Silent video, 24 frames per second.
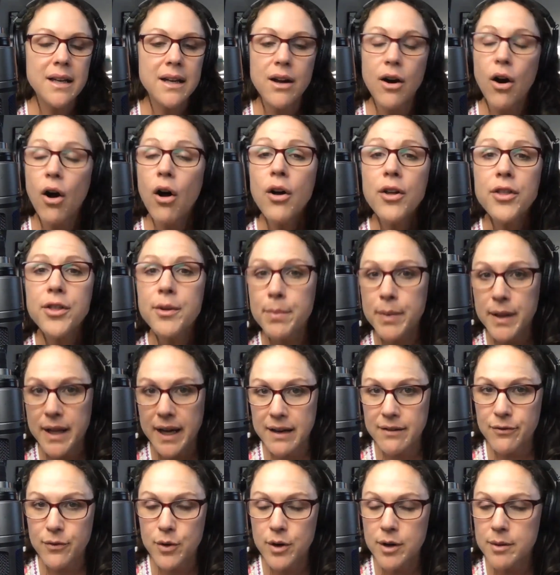all the
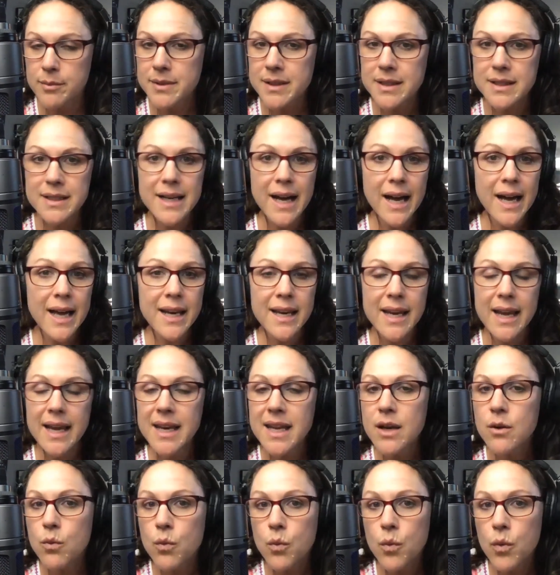platforms, not
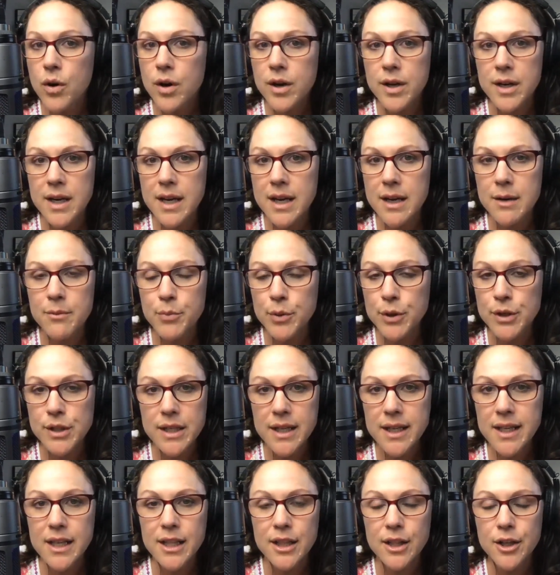any one in
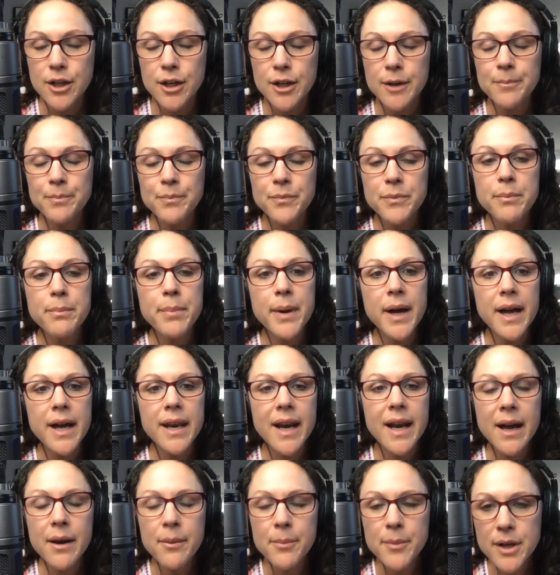particular,
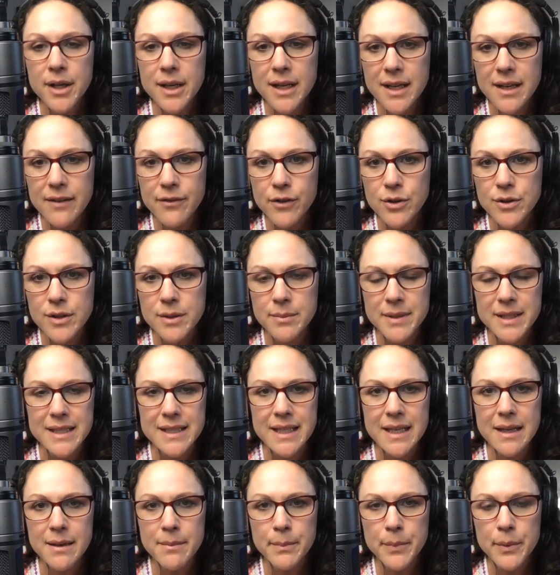but I'm going to give you some
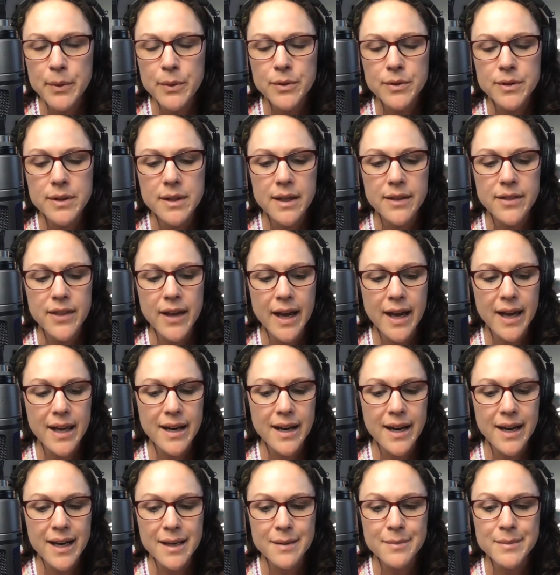examples
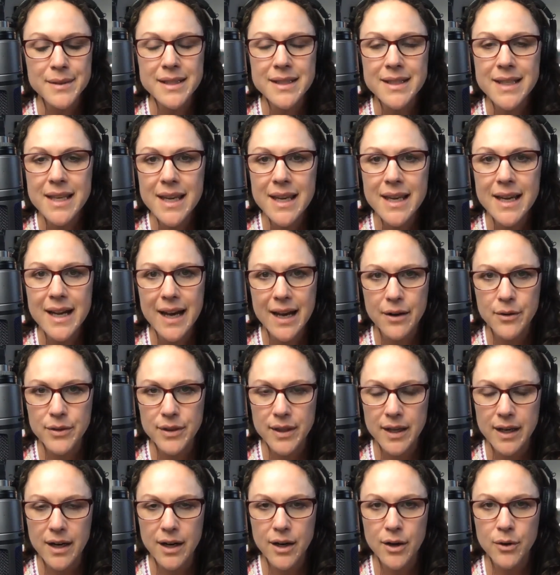that I am seeing out
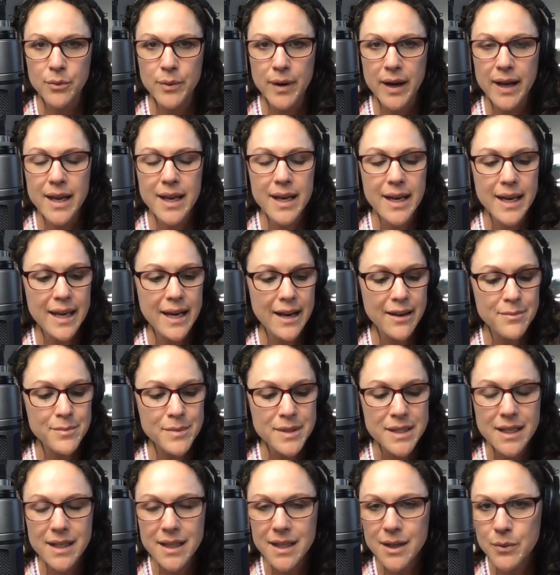there, right? And I'm
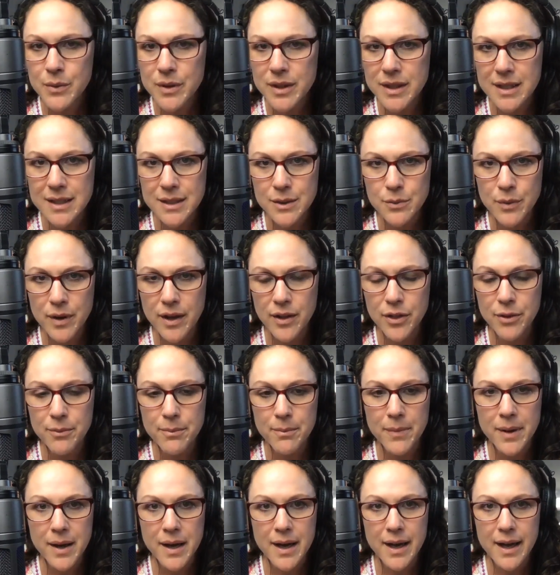dealing with this with
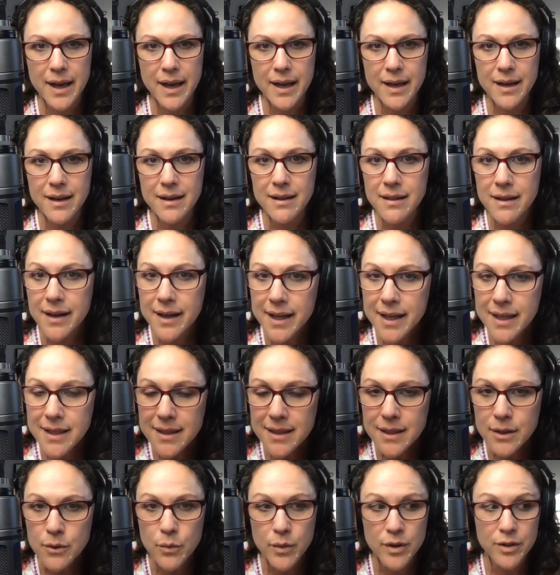my
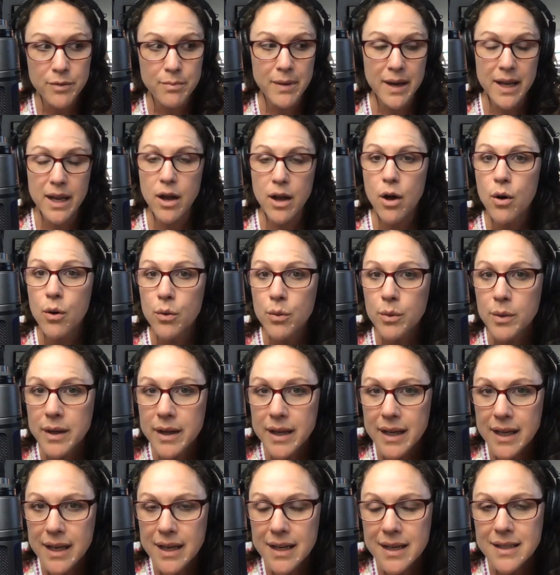clients, with my own
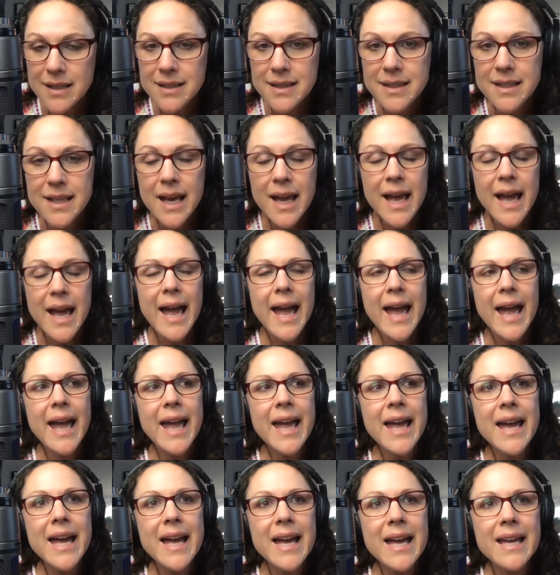kids,
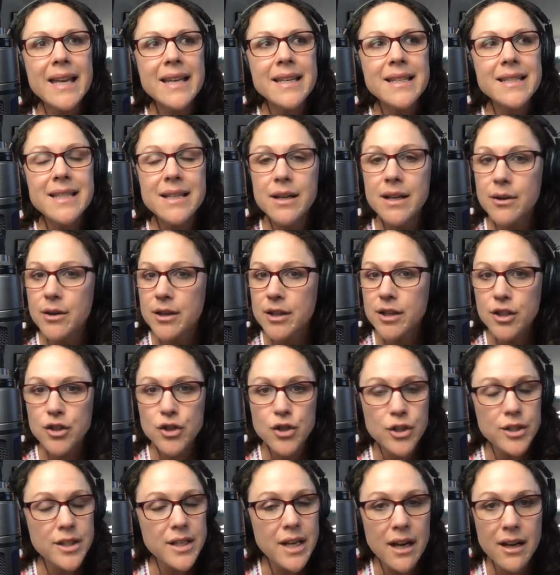and in
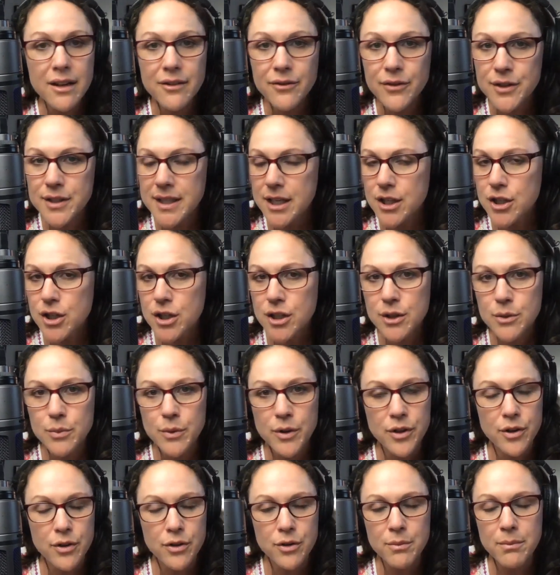just conversations
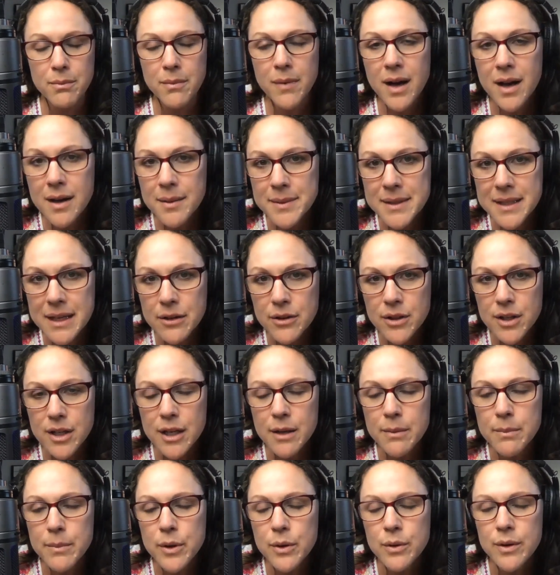with other moms out in the
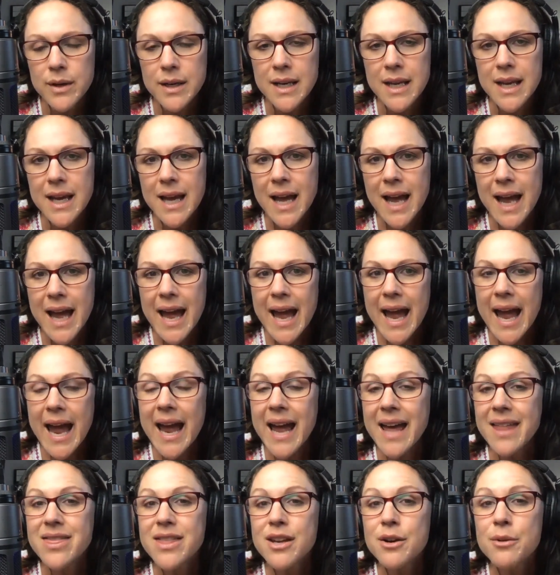community.
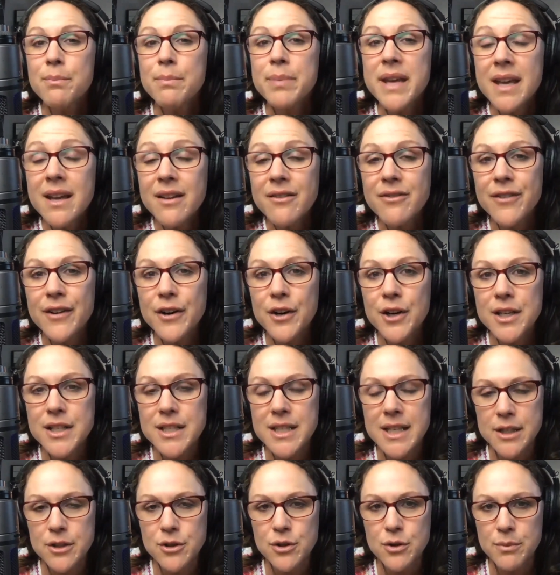And they're being very
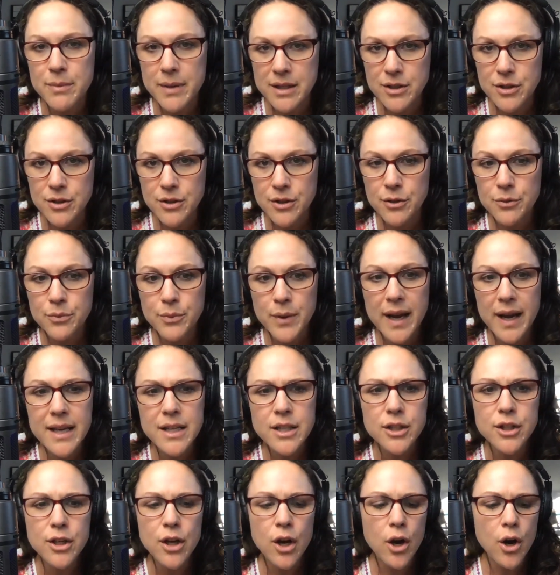detrimental, right?
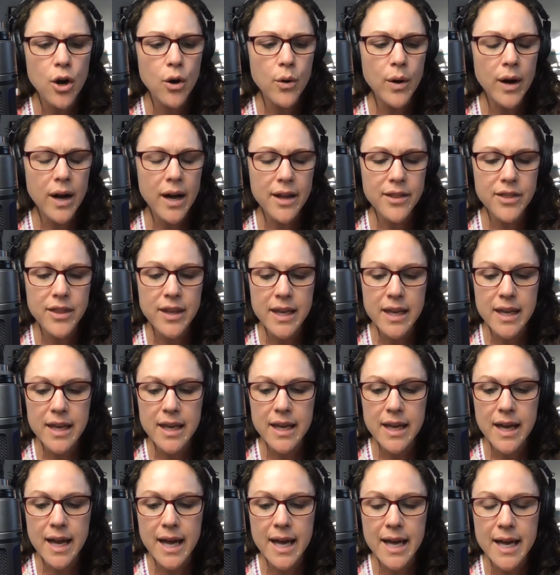So
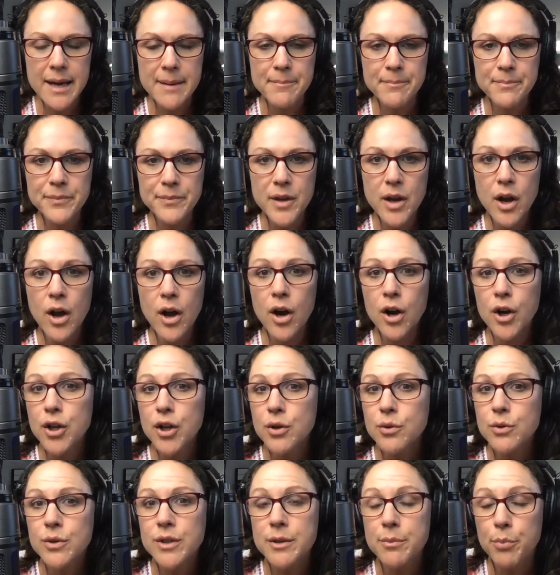the are
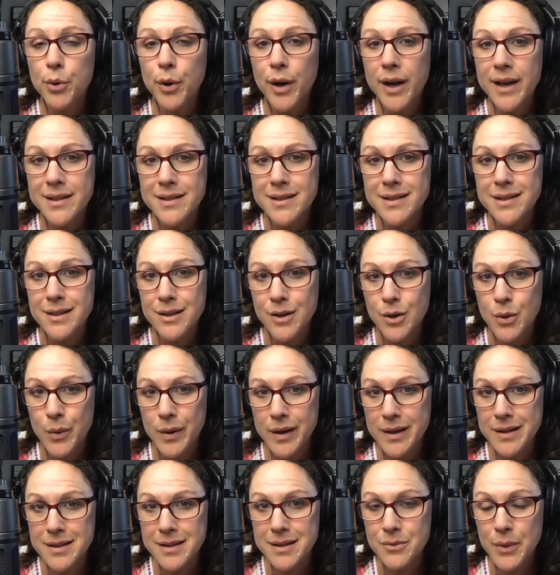you depressed
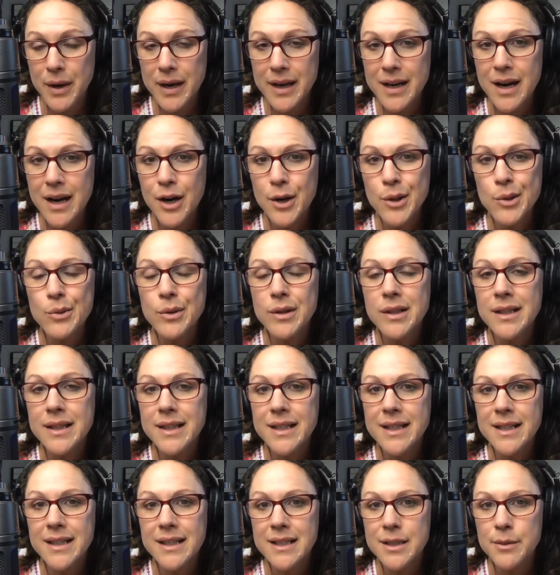quiz, right? Are you
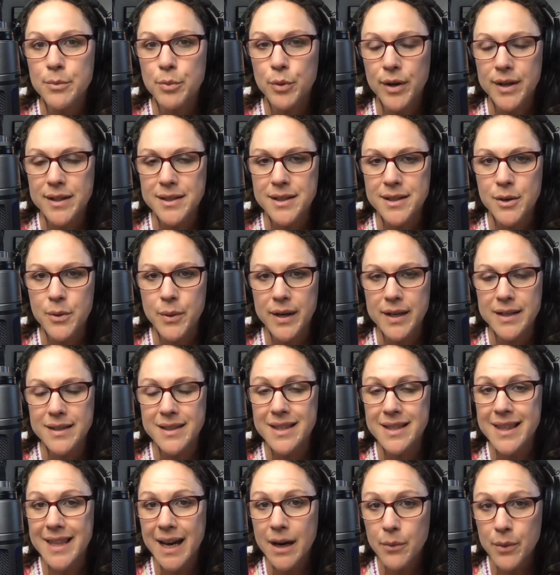clinically depressed quiz?
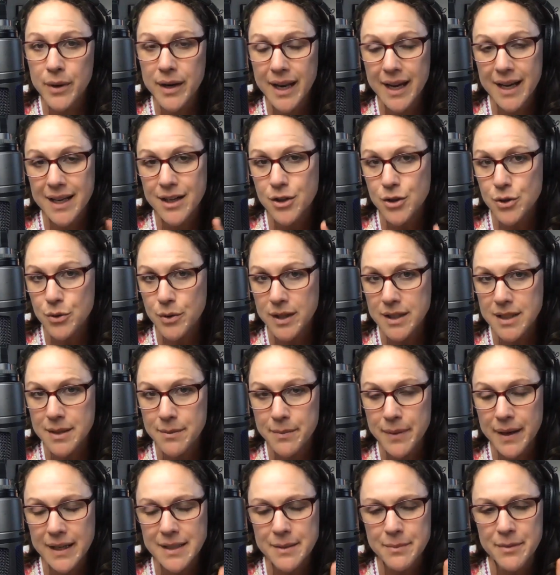And that one had a direct
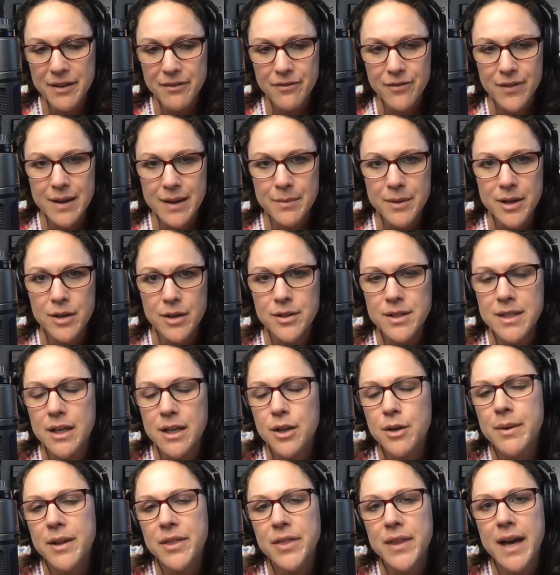impact on my family. I'll tell
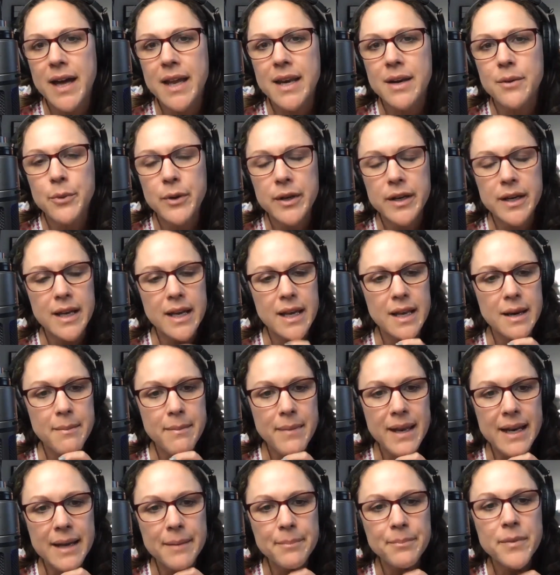you about that one in a
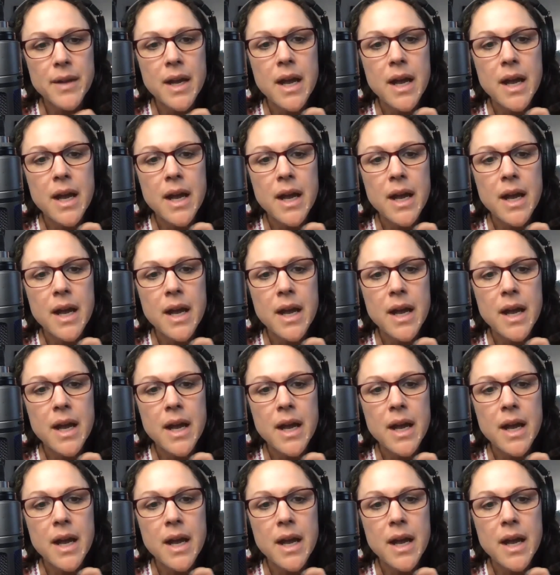minute.